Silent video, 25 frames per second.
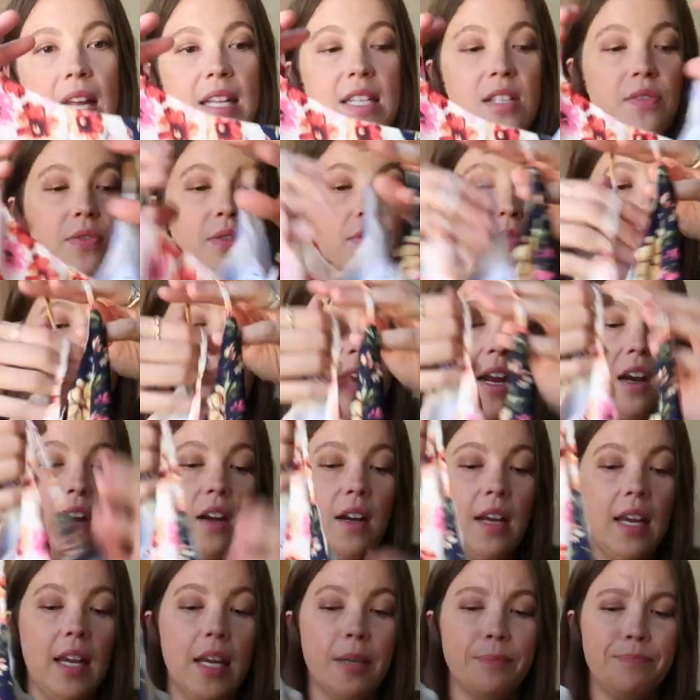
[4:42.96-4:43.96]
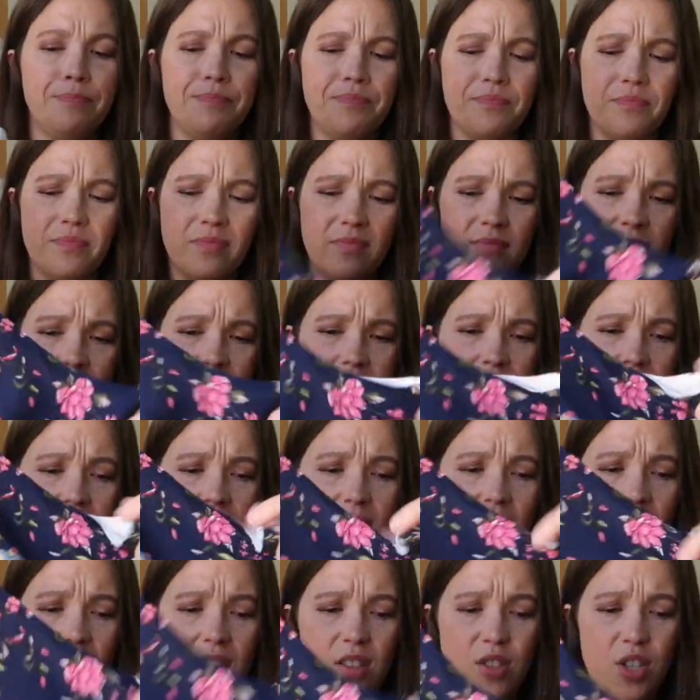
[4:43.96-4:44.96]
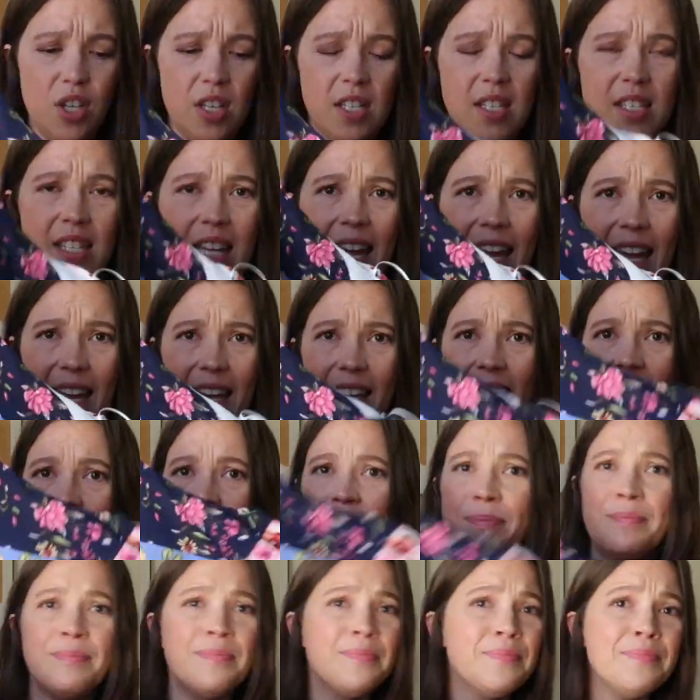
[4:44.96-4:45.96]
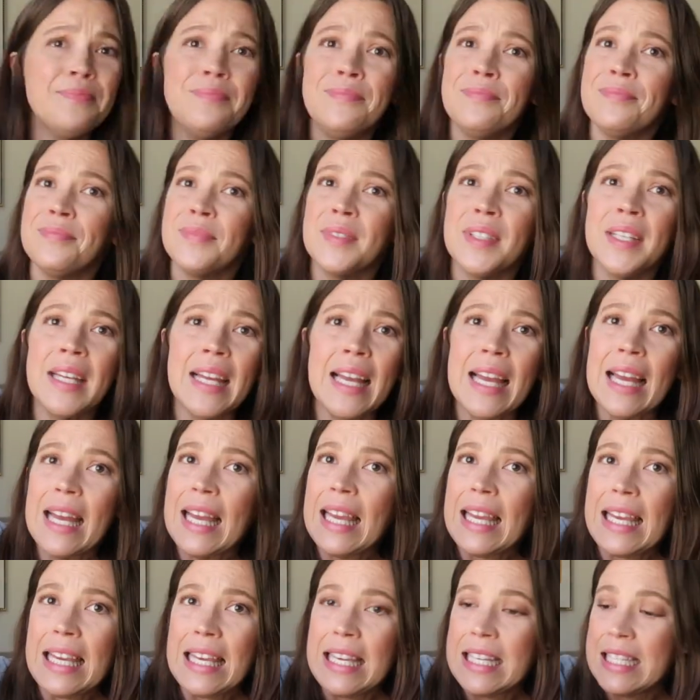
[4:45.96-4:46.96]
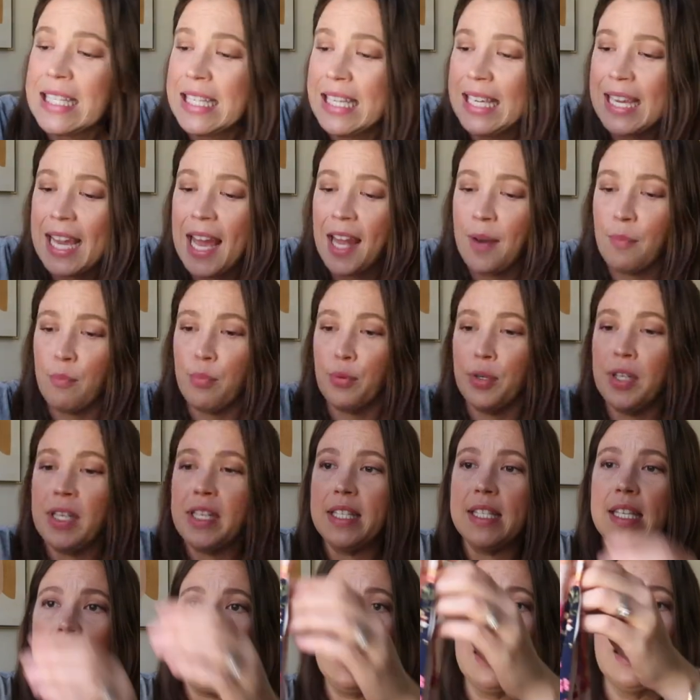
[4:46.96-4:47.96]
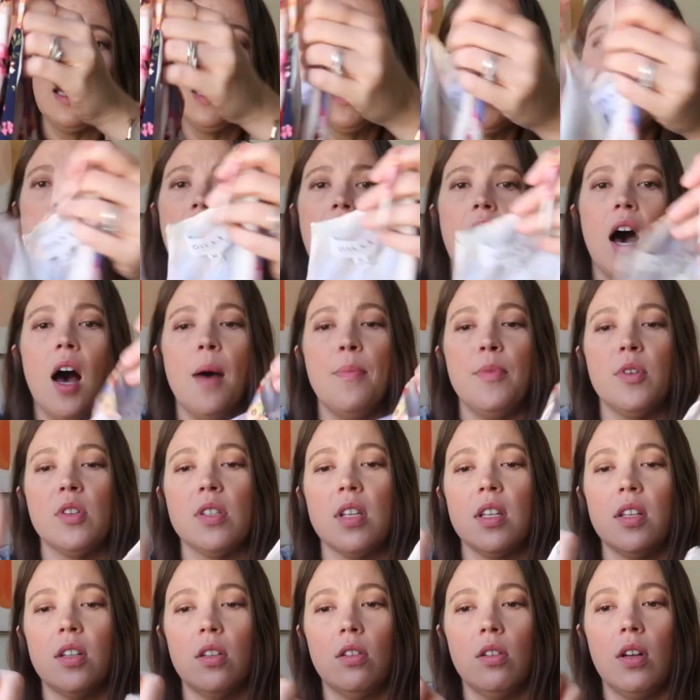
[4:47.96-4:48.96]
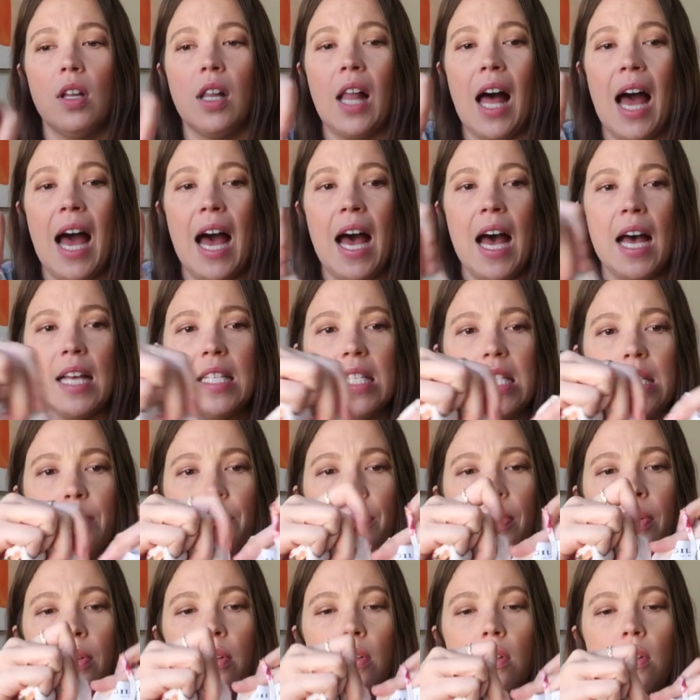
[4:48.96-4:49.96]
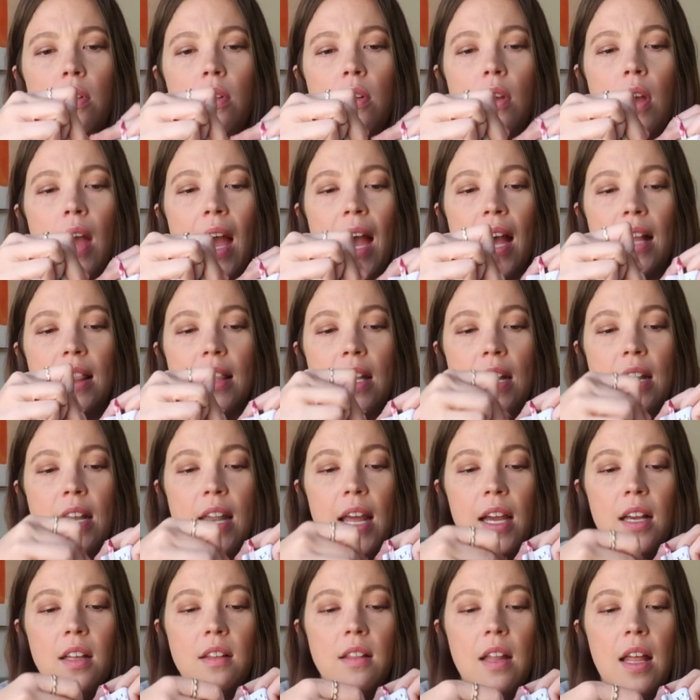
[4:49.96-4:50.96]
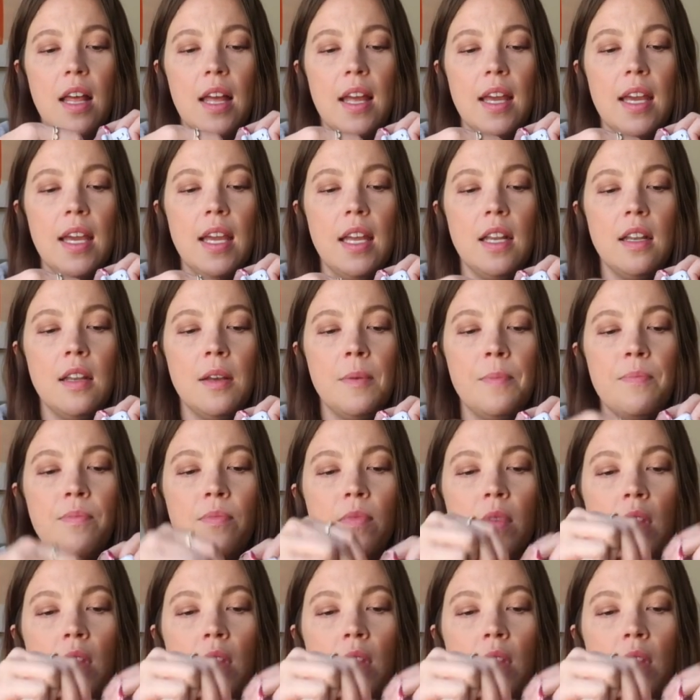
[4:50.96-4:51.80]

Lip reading: It's very just like easy and breezy. There's a little clasp at the neckline.